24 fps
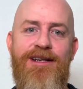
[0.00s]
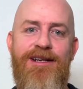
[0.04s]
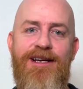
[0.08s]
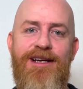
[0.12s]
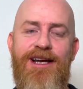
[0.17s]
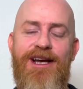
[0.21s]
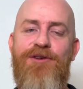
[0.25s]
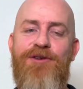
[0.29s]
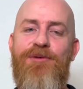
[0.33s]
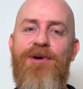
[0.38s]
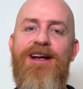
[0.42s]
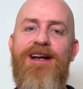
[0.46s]

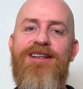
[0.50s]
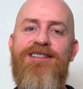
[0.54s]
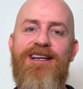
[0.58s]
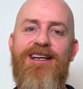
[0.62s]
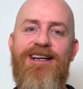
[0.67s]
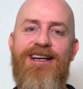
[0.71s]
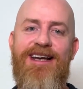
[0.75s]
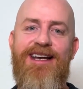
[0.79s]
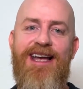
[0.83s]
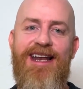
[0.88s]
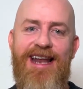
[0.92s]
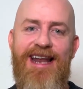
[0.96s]
It creates a
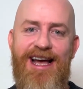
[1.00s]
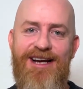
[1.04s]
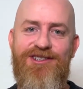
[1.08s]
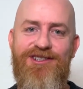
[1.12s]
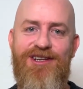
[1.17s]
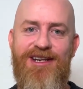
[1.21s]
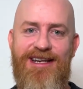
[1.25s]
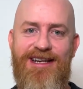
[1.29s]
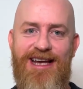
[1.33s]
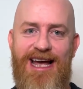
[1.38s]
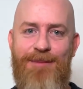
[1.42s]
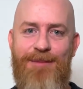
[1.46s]

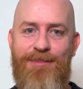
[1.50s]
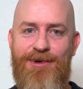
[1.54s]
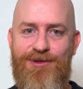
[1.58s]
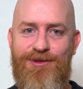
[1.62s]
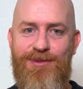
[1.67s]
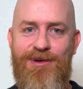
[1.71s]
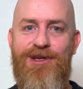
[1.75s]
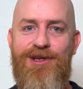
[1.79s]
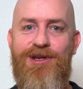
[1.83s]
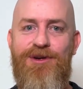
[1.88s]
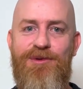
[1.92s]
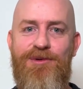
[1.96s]
connection gap
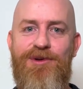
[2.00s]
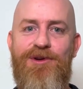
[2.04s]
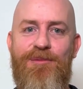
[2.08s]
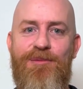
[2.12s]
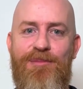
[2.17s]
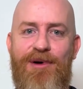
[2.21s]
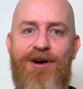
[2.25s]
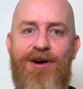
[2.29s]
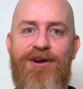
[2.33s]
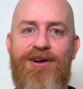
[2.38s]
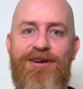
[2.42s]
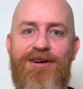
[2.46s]
between you and your
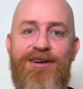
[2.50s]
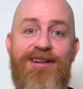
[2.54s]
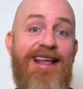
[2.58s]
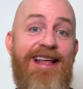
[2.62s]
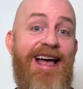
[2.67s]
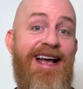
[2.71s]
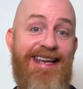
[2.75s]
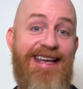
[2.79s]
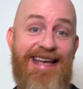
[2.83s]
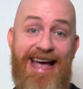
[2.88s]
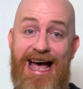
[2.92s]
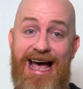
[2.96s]
partner, and
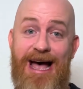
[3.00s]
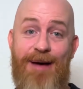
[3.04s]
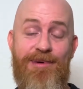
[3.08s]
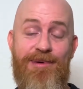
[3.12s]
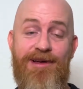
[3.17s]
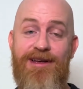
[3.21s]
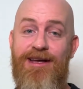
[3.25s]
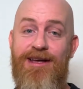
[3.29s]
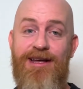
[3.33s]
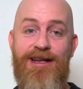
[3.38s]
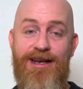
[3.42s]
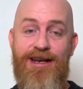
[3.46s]
that gap
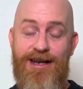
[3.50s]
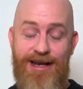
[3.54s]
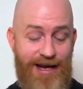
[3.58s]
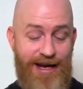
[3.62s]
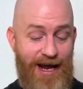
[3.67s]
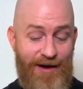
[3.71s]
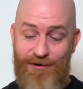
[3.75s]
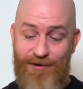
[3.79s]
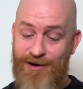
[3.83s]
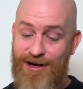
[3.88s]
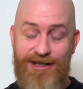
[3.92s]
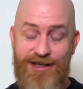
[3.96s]

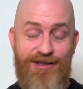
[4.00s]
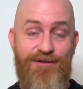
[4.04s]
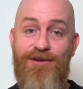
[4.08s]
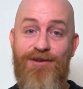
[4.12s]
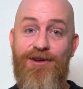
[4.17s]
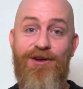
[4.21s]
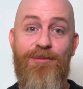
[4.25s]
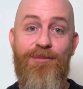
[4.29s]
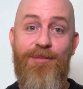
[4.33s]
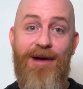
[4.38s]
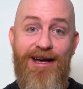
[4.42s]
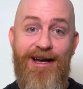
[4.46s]
never gets
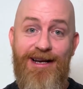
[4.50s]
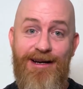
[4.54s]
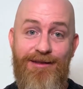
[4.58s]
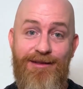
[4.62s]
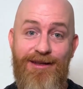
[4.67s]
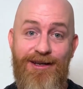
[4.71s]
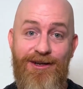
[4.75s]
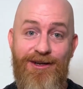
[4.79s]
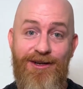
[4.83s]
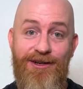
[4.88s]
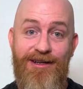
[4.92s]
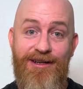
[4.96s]
filled by
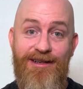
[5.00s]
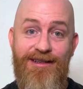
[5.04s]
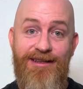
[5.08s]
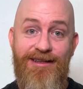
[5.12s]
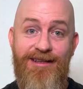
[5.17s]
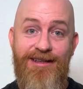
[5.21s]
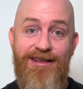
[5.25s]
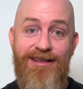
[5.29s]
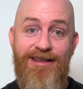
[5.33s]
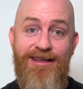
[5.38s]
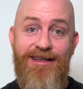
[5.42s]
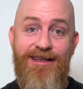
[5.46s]
anything good.
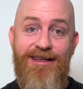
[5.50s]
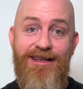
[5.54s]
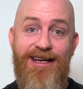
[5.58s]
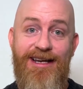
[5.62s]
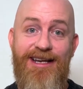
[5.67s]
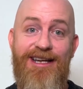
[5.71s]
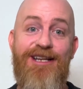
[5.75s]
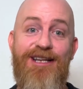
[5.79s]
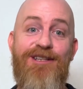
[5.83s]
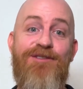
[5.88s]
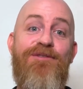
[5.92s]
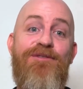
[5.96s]

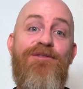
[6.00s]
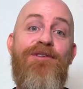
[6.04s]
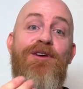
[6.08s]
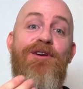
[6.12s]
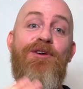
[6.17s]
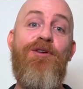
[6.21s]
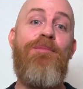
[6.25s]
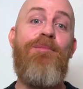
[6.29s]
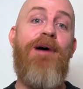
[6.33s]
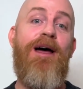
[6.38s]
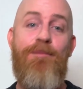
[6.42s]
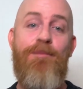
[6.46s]
It gets
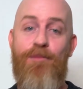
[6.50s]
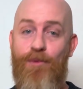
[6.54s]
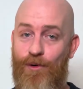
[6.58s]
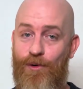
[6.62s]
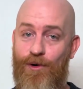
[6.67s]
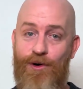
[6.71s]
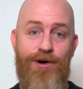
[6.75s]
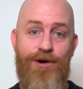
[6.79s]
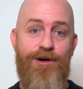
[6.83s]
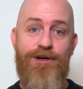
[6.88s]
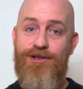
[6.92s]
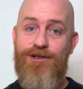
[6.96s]
filled by
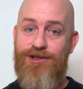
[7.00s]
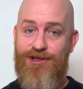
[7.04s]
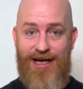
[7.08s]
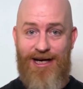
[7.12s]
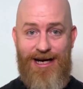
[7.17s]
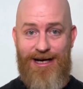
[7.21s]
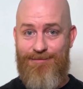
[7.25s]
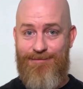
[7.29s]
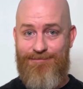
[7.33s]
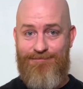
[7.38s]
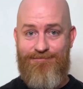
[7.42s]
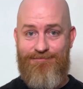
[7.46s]
more
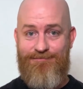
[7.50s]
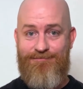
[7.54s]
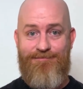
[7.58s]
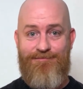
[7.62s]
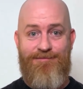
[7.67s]
shame.